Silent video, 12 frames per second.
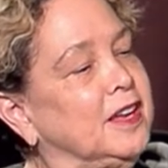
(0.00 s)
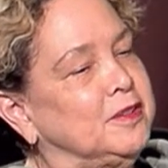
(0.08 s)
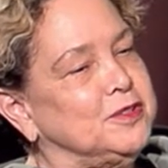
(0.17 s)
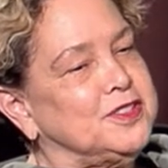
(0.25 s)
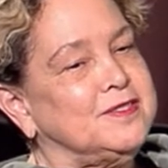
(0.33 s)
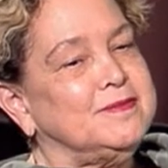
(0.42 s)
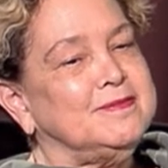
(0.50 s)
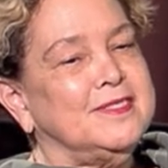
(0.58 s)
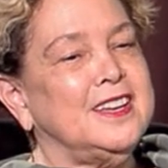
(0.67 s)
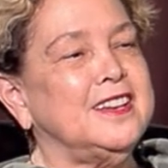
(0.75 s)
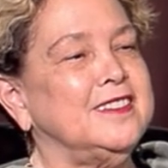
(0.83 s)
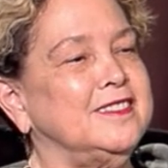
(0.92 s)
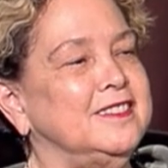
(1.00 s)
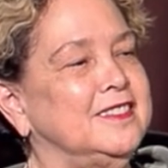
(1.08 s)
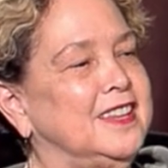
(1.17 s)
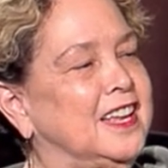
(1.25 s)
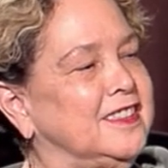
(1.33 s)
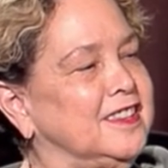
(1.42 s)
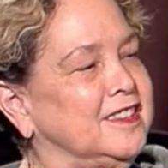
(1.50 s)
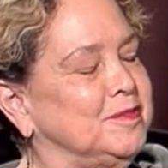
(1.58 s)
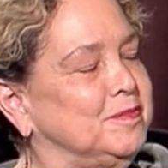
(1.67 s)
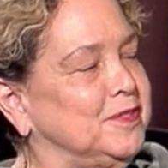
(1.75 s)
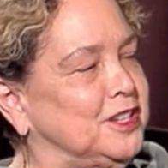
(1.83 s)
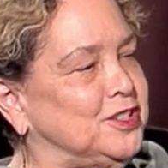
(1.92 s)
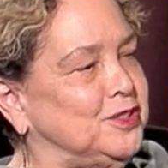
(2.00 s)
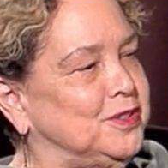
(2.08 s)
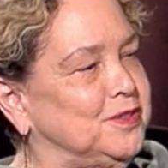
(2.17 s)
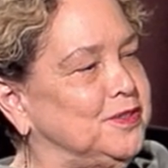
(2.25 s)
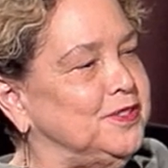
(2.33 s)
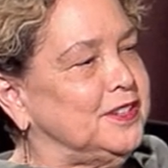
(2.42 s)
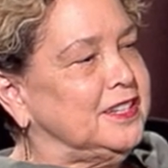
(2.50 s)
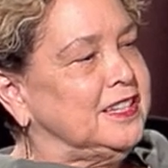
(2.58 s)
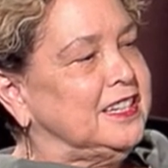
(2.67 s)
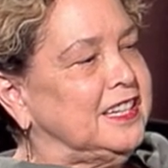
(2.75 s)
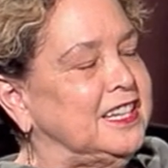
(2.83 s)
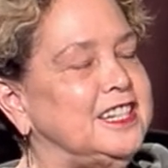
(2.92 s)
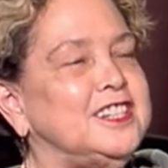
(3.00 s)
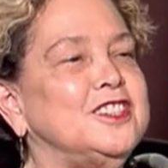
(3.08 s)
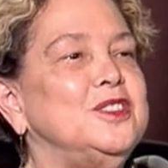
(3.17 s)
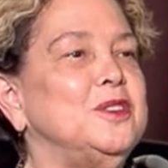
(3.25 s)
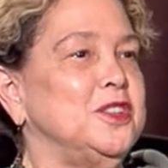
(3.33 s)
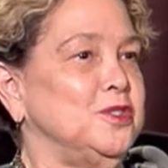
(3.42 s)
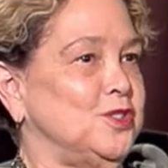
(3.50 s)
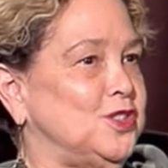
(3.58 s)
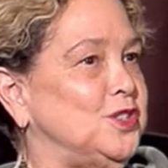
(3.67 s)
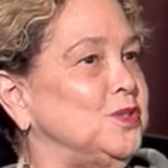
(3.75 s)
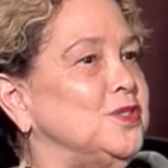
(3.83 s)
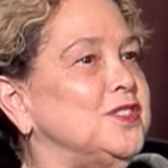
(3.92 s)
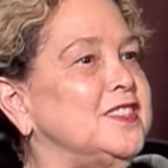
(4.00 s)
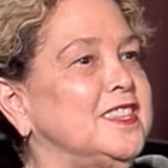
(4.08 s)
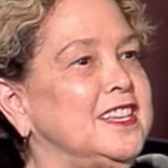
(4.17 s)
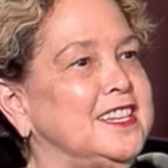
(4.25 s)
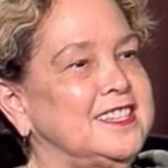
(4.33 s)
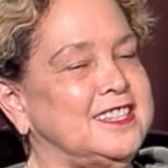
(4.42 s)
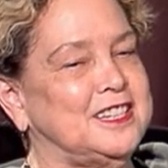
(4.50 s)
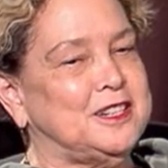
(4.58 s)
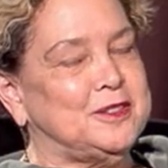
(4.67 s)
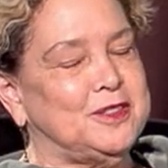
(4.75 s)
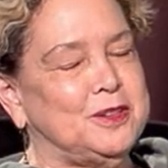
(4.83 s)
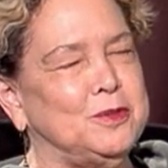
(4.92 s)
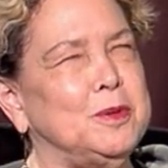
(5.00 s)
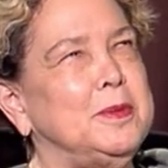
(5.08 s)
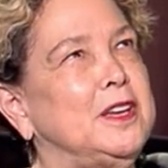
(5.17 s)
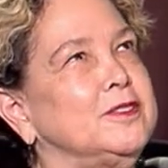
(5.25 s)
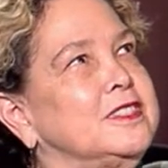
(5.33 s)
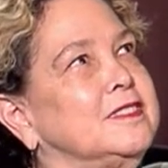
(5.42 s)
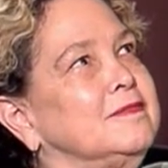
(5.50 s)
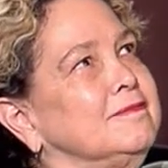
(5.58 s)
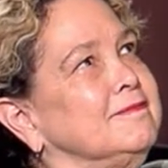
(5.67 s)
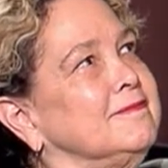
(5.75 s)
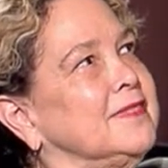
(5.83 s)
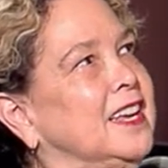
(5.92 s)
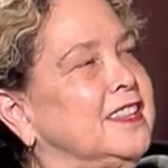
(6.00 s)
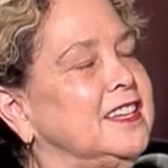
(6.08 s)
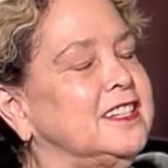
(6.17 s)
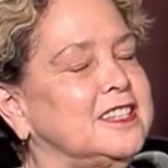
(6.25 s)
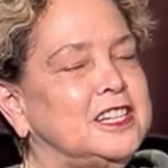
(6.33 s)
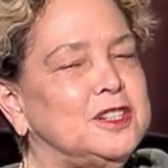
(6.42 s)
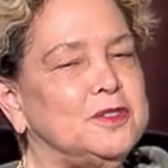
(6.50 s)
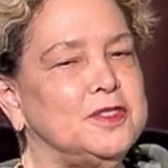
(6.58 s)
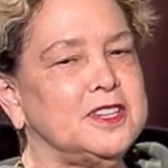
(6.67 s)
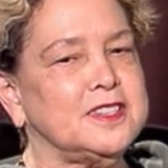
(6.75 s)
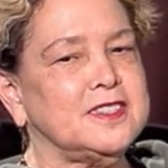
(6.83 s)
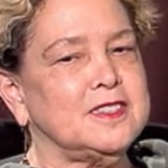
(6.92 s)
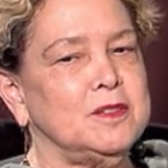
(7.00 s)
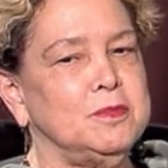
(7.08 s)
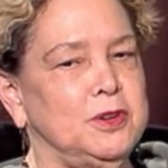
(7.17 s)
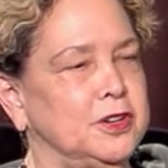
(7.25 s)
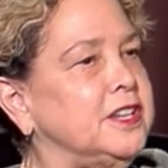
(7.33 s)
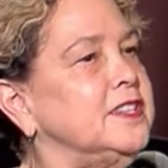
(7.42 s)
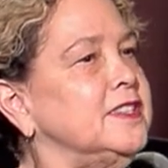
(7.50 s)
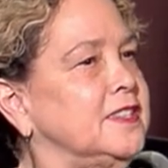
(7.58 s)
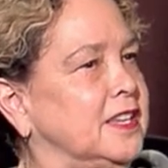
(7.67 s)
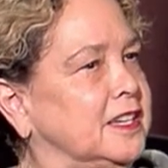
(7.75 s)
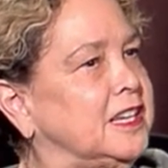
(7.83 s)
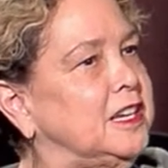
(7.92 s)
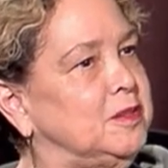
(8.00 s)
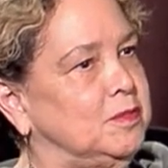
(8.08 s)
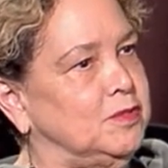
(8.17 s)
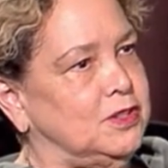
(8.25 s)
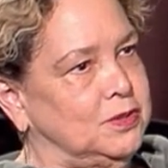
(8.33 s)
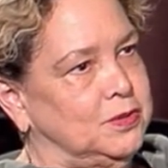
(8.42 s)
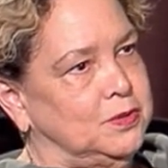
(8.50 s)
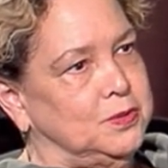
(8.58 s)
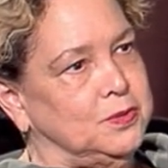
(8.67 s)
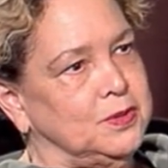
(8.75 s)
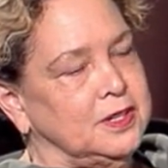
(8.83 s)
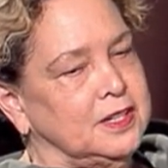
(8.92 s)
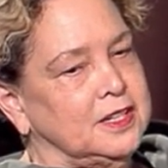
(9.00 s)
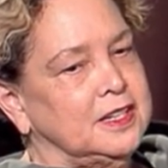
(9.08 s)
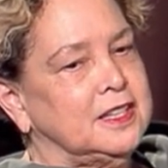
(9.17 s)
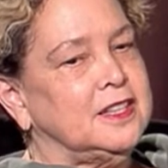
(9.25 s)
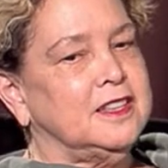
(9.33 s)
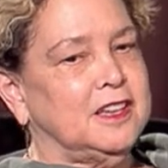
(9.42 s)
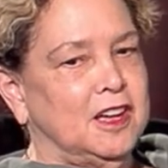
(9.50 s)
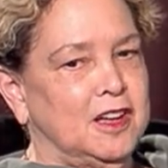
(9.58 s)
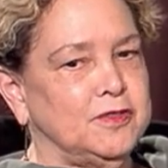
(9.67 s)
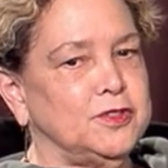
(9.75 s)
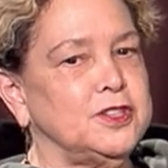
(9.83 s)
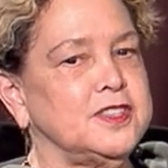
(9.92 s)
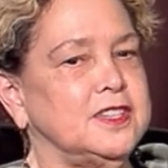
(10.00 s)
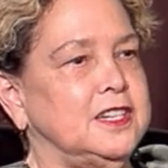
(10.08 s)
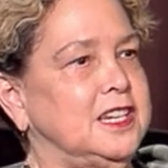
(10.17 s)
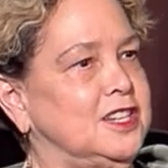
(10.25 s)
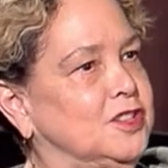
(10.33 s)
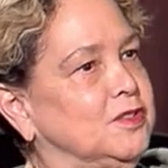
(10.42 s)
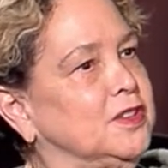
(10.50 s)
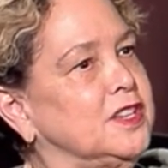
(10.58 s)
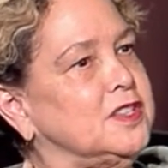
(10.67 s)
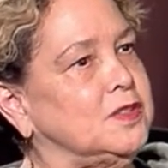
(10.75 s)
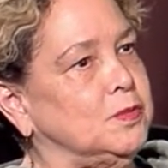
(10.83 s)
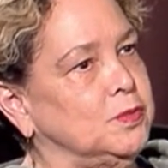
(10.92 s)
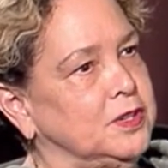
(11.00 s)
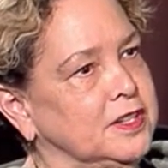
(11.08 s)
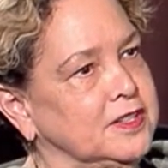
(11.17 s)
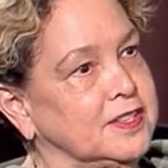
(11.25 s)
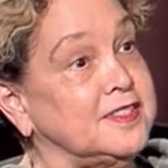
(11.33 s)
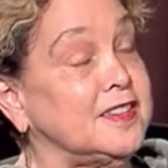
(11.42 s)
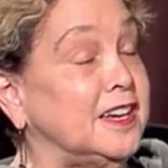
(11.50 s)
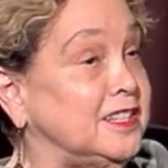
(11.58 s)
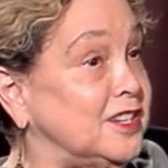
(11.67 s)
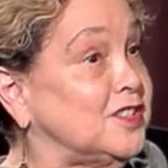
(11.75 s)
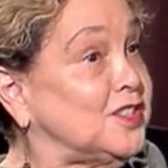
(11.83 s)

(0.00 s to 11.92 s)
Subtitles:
I had the pleasure of getting to know other students. That there were about, I think, 10 of us Americans that came to the conference, and each of us was assigned a